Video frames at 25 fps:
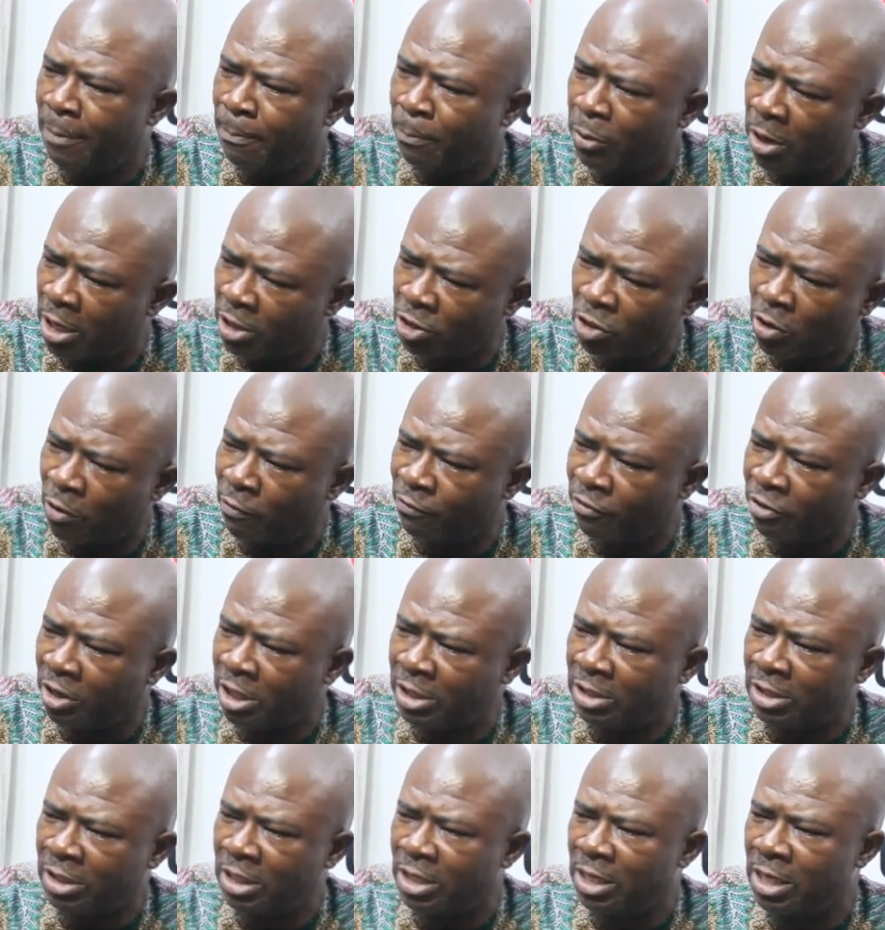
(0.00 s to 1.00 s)
press
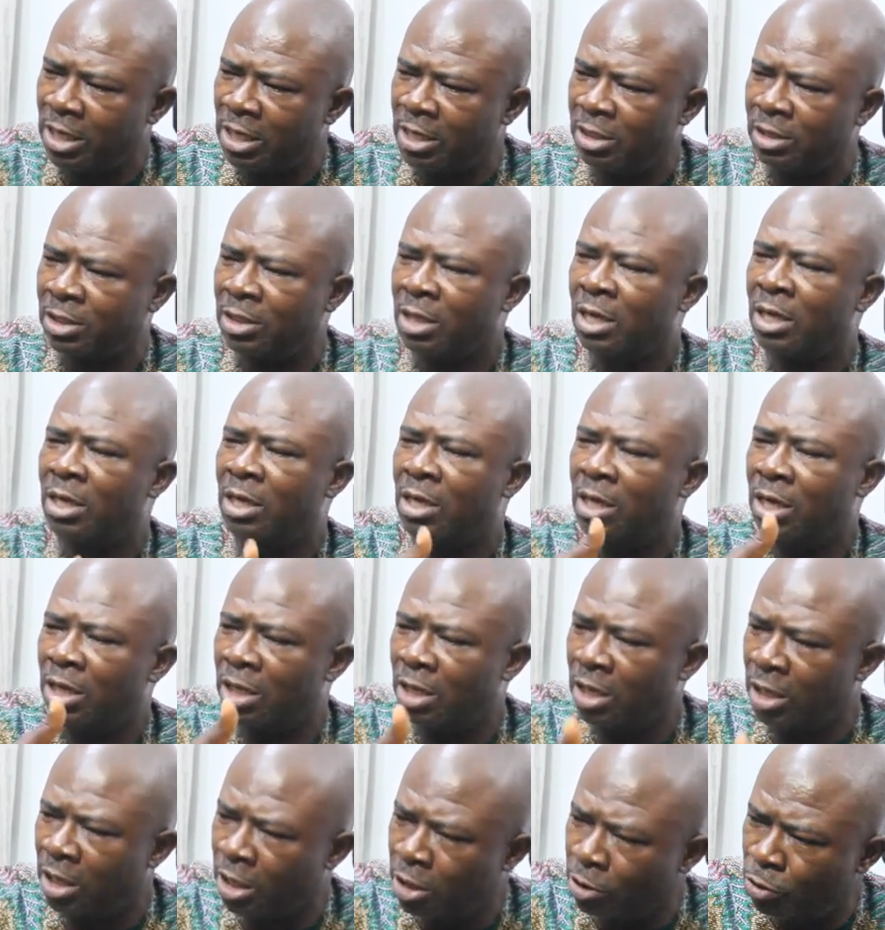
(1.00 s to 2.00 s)
conferences,
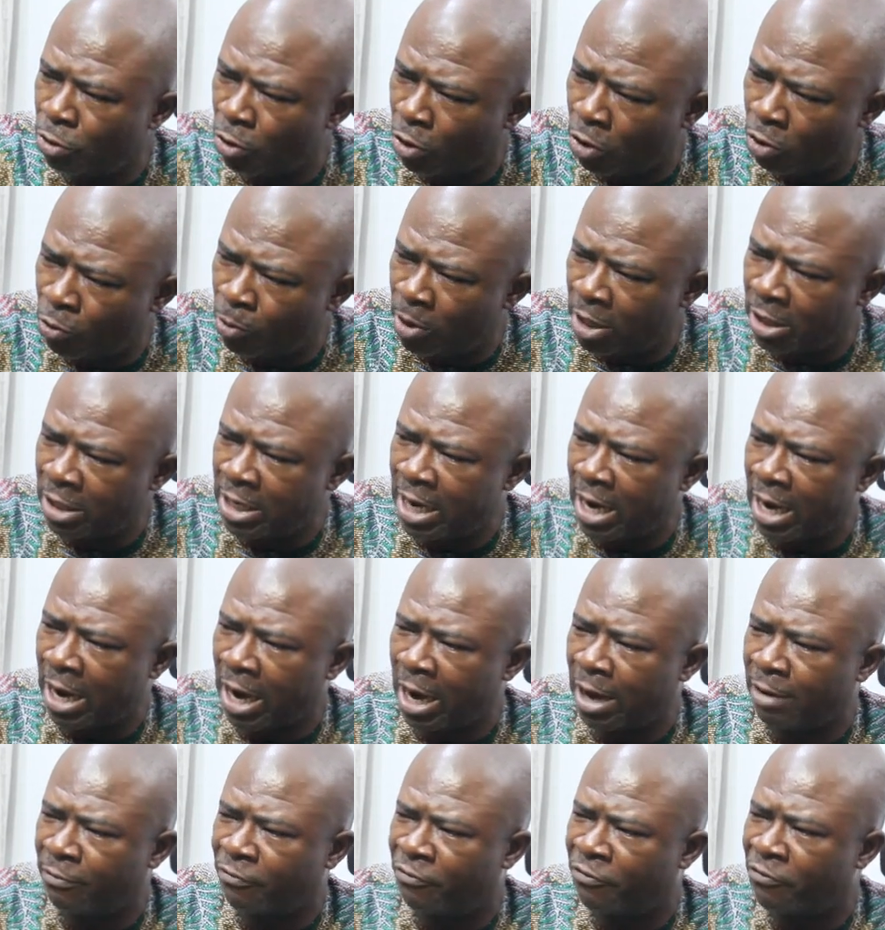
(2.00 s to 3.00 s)
when there
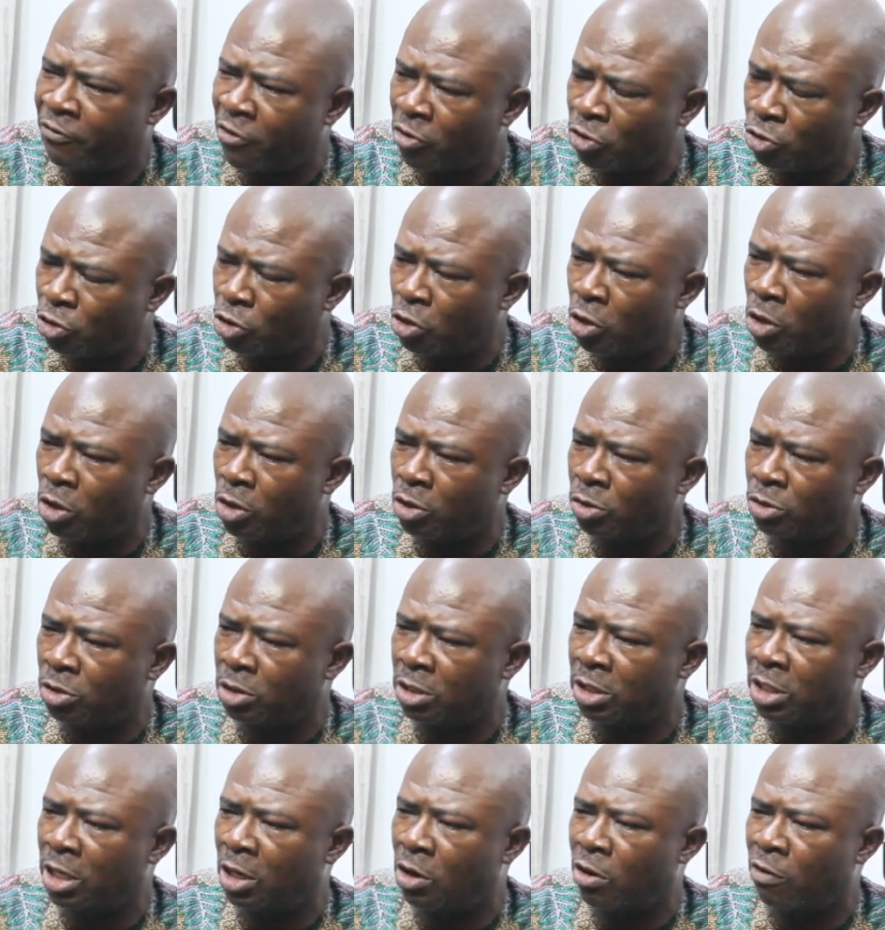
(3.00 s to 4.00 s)
are functions
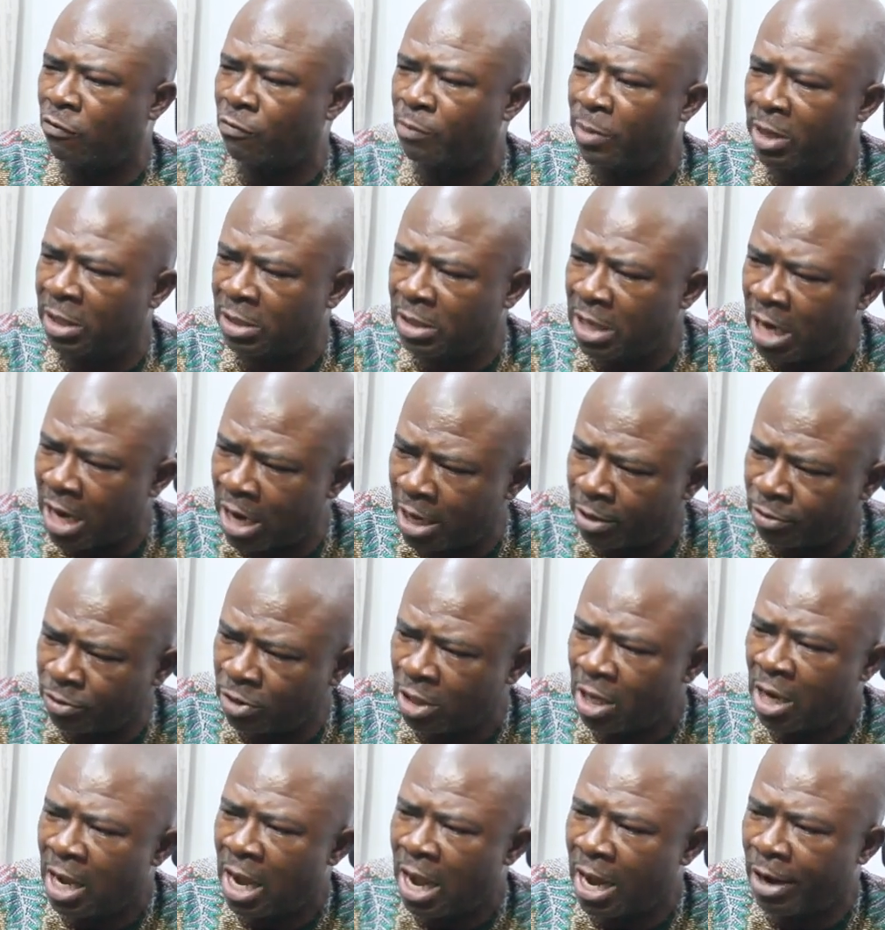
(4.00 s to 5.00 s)
in the government house
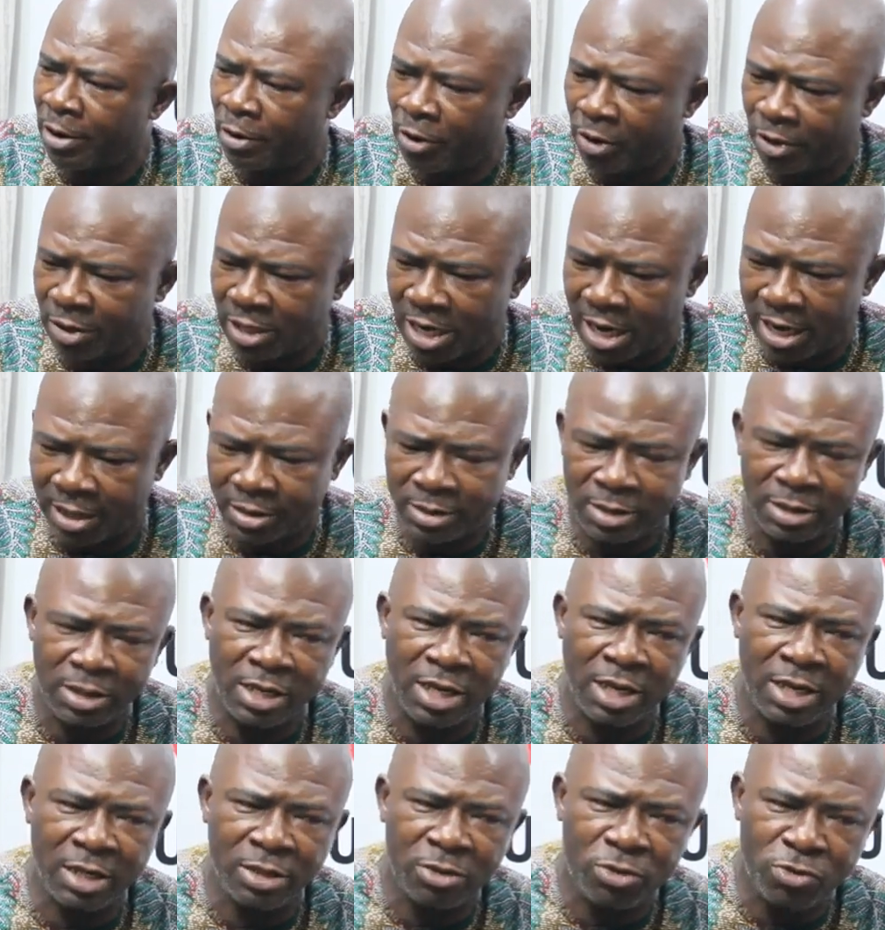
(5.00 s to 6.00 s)
and all that,
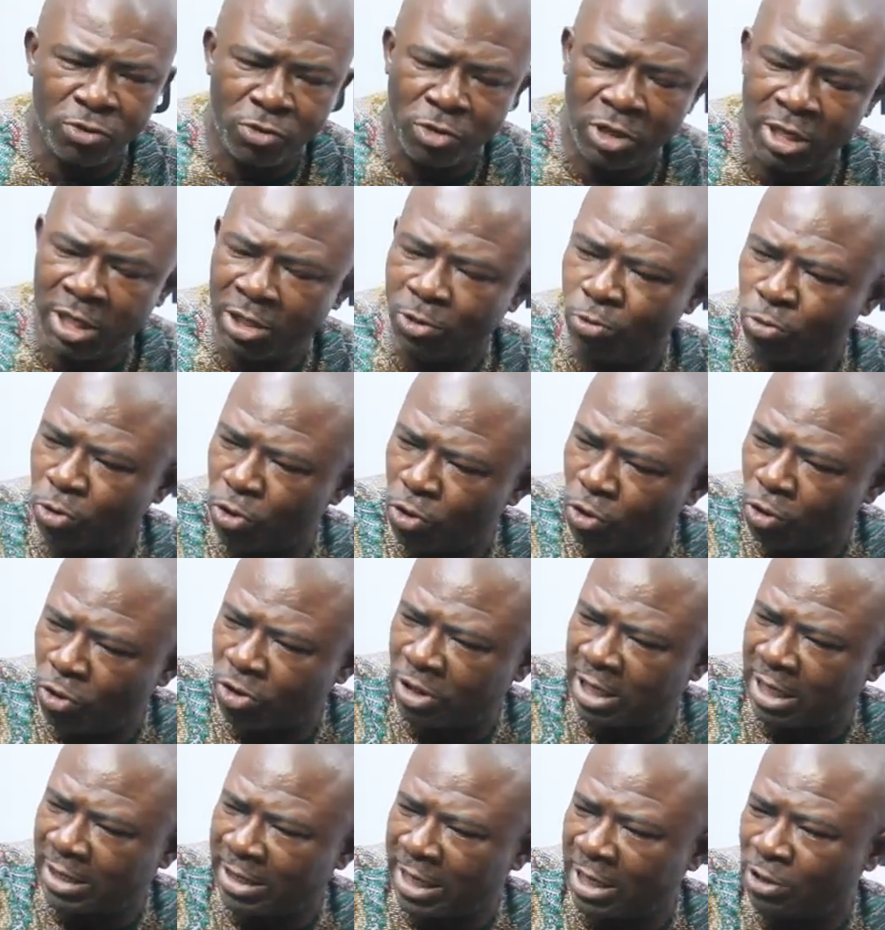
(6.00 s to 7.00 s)
they do it with those
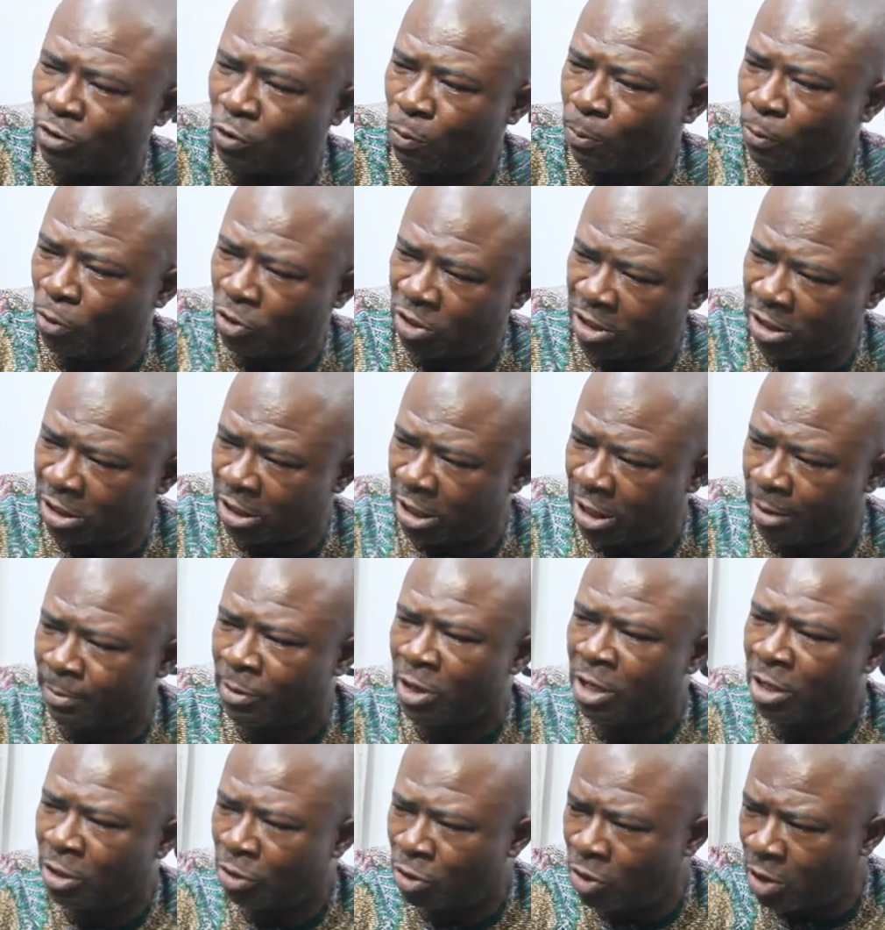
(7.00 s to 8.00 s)
that are supporting them,
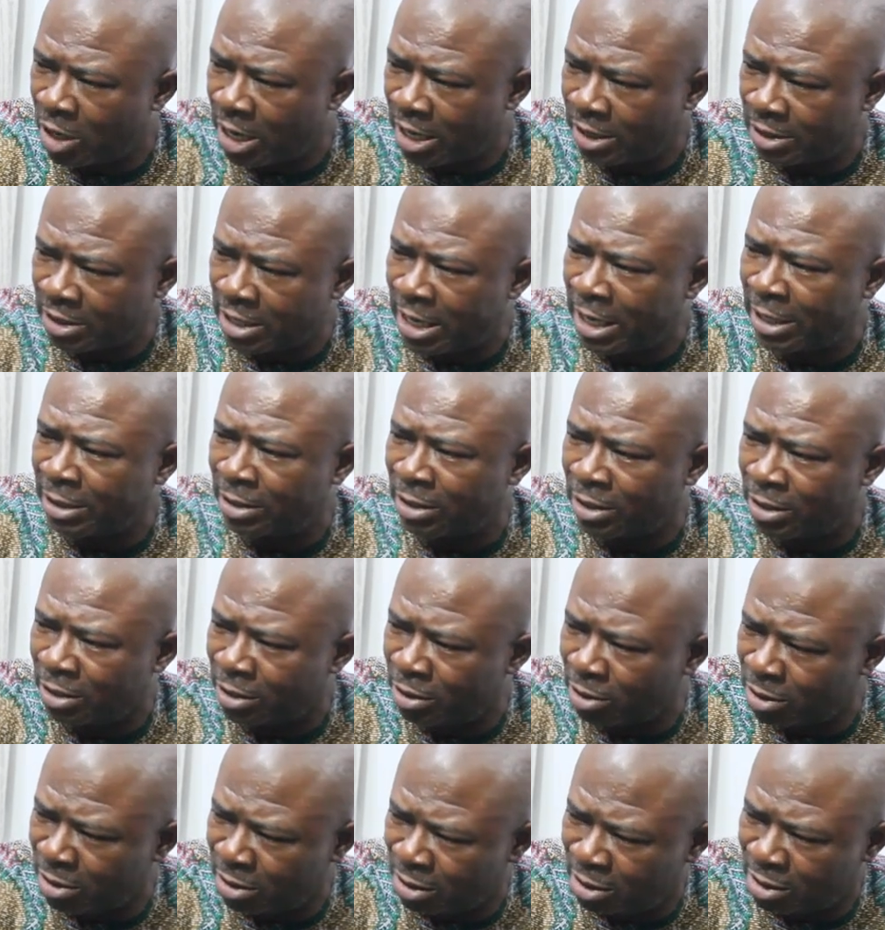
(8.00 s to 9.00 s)
the other side,
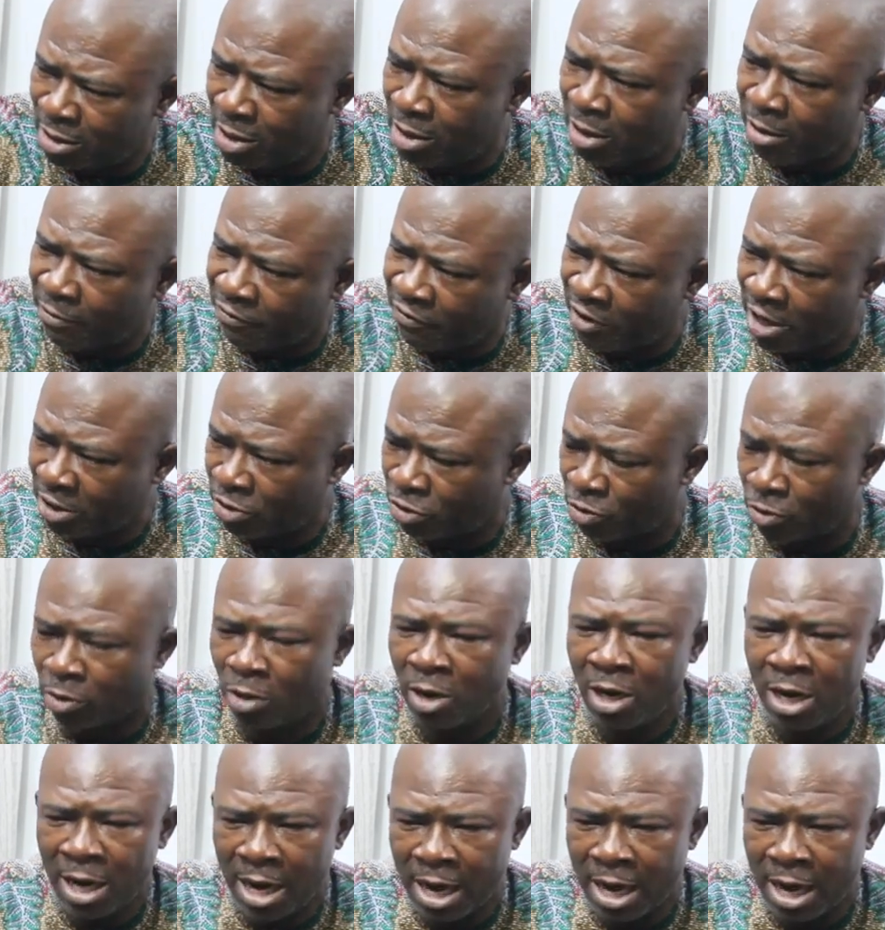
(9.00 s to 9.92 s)
the faction.